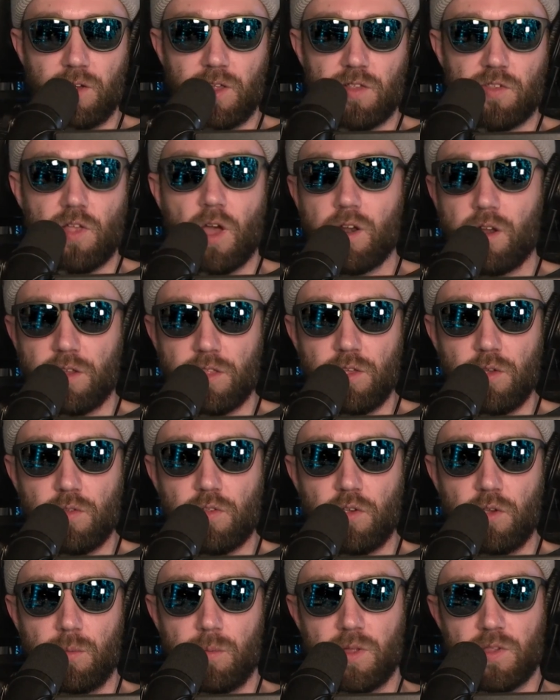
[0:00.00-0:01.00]
It's not on, on
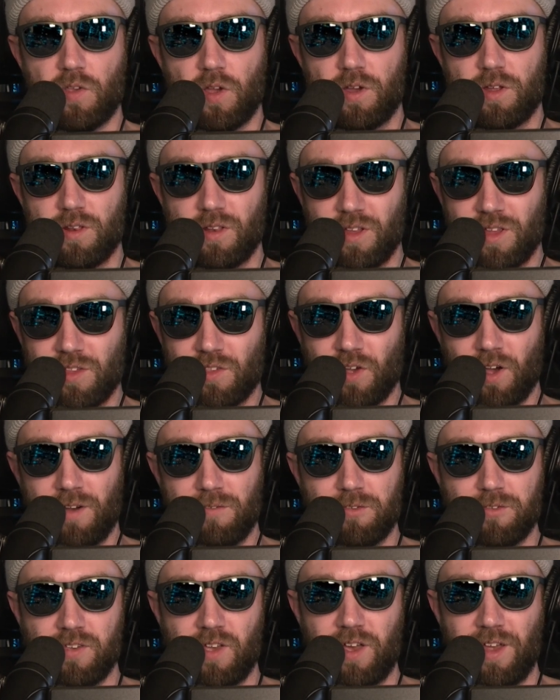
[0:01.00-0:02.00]
YouTube. Vimeo. It's on. It's off
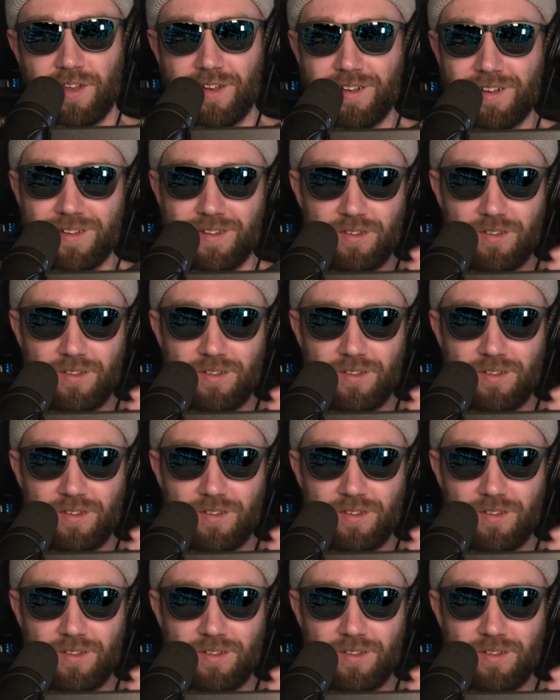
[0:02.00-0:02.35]
site.